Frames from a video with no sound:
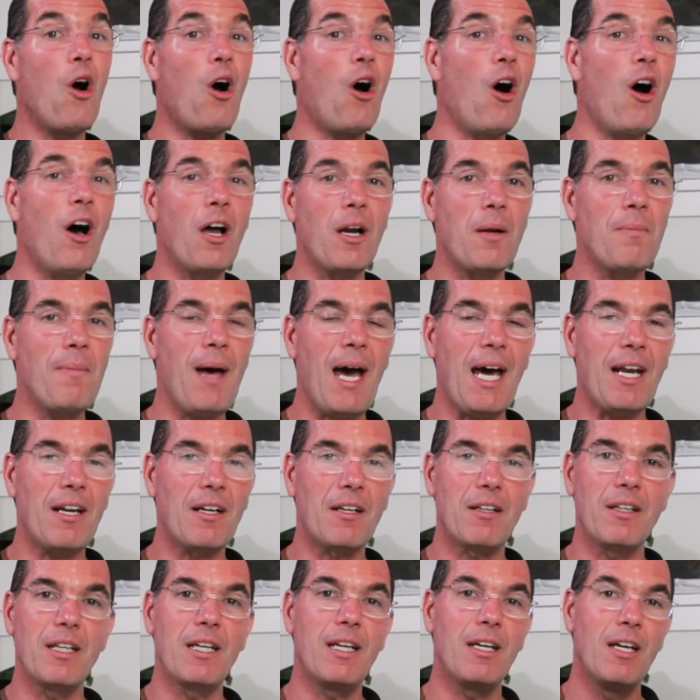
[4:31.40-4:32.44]

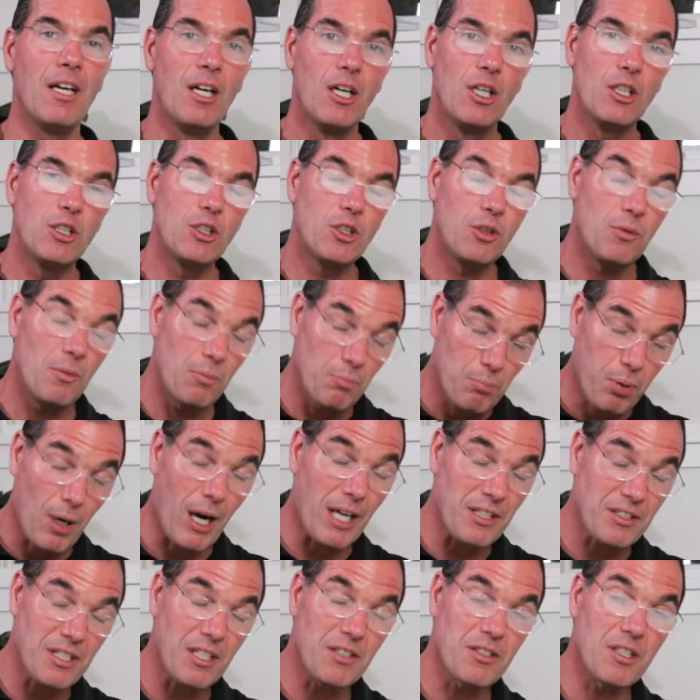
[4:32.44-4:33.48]
automatically
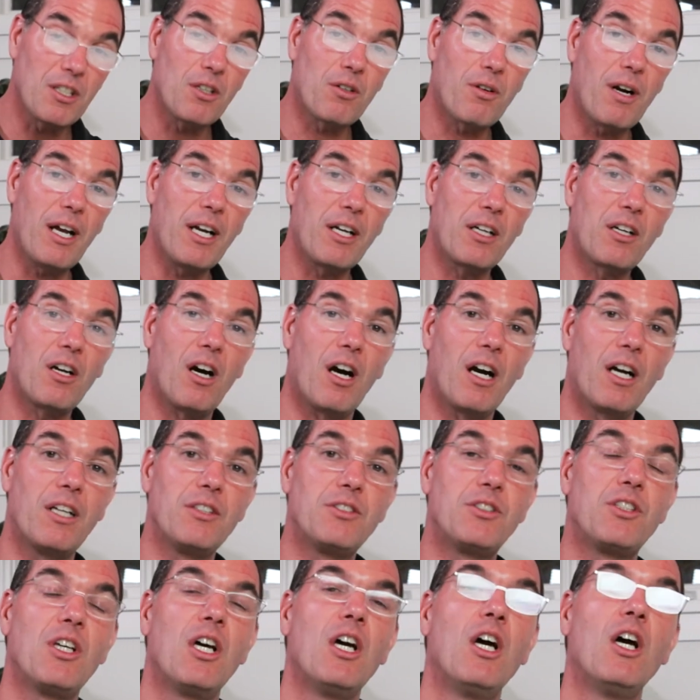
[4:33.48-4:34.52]
processing credit
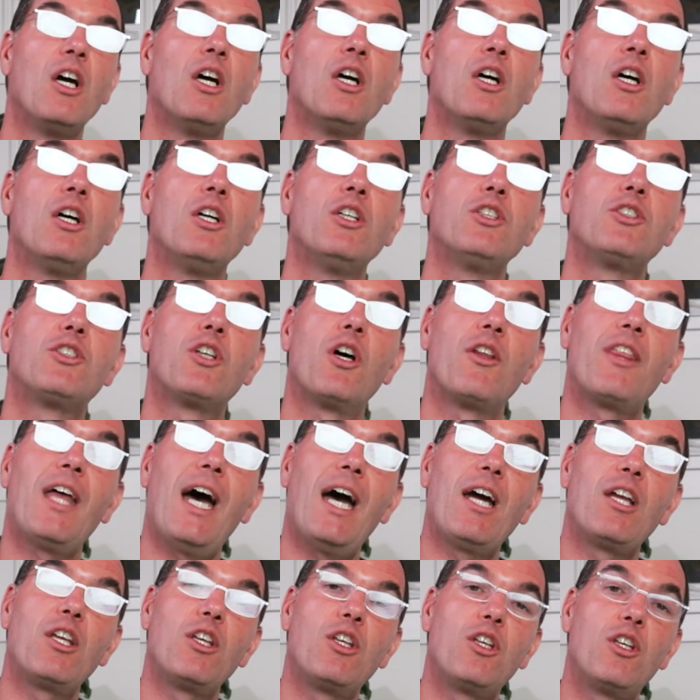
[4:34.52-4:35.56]
cards so
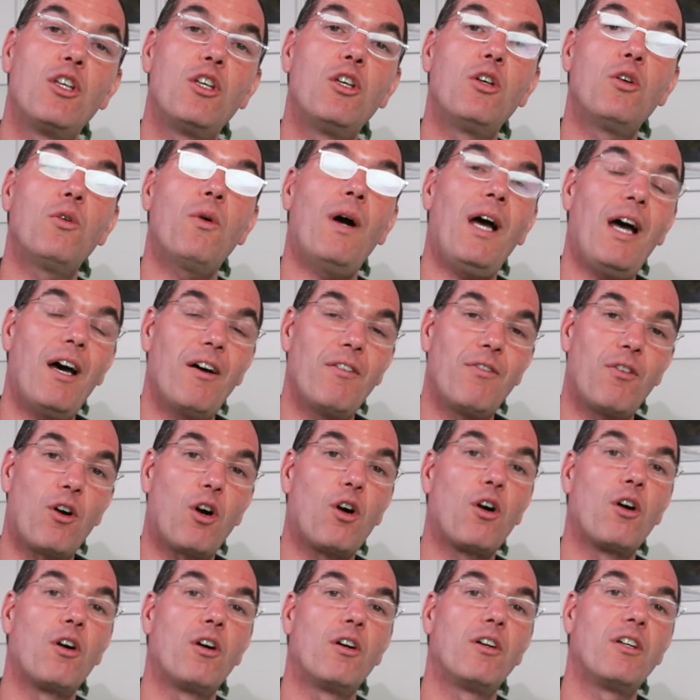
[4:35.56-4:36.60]
that you have
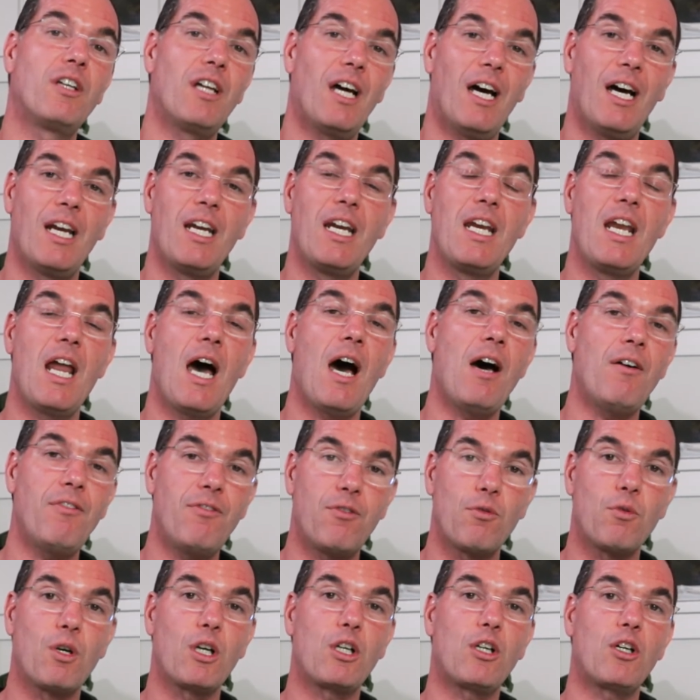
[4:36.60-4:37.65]
earned
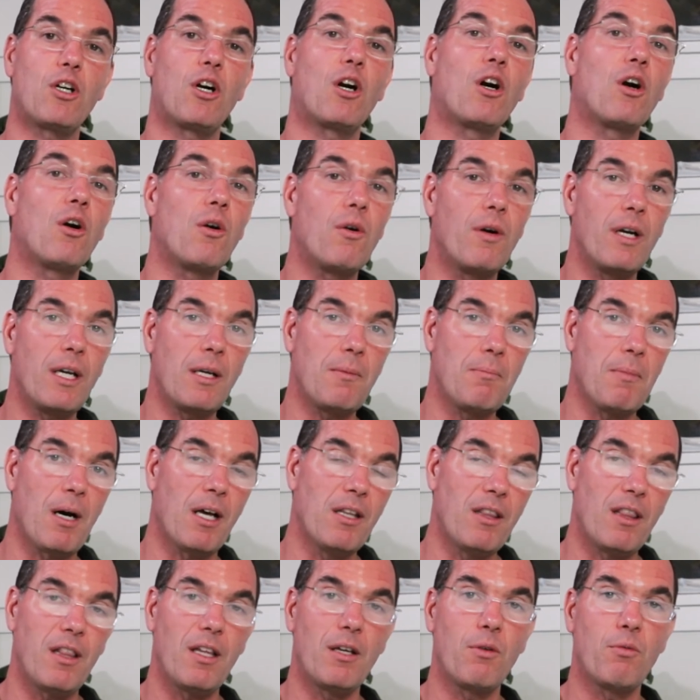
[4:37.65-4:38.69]
enough recurring
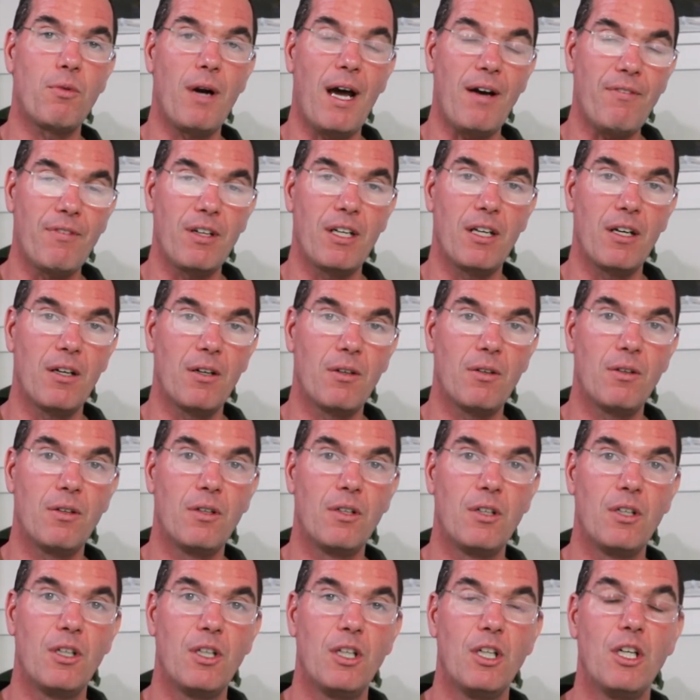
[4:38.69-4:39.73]
monthly revenue
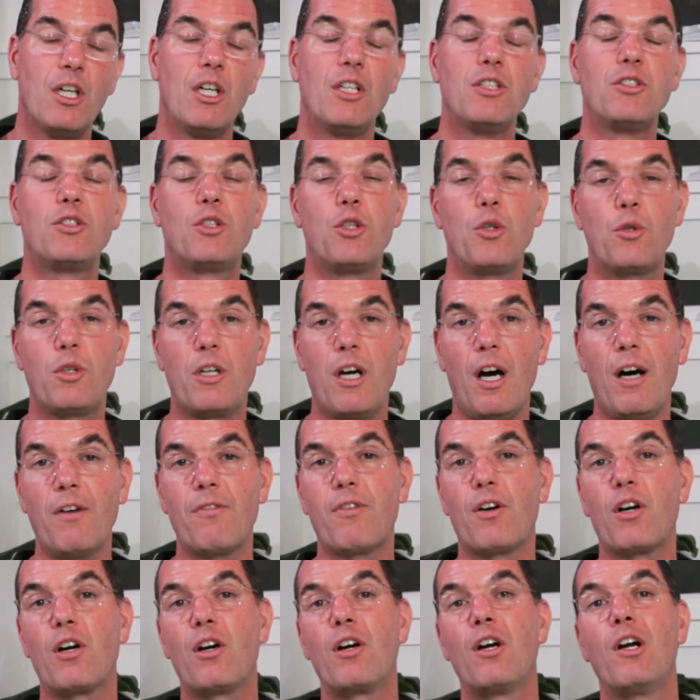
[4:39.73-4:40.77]
to
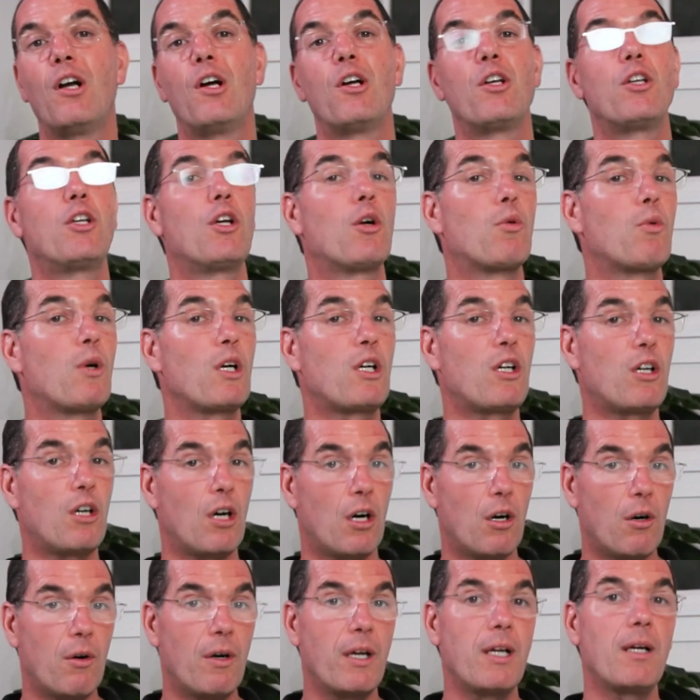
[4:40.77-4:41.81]
cover your
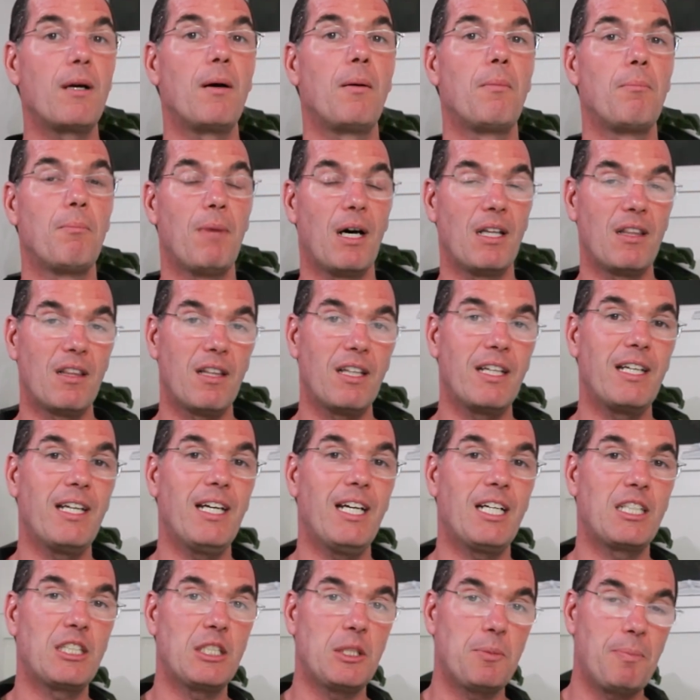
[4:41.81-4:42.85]
recurring monthly
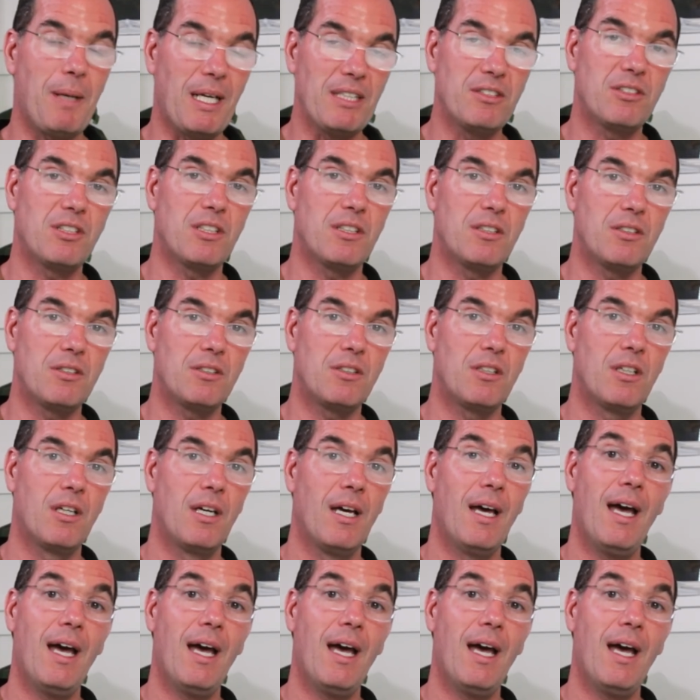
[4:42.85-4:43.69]
expenses.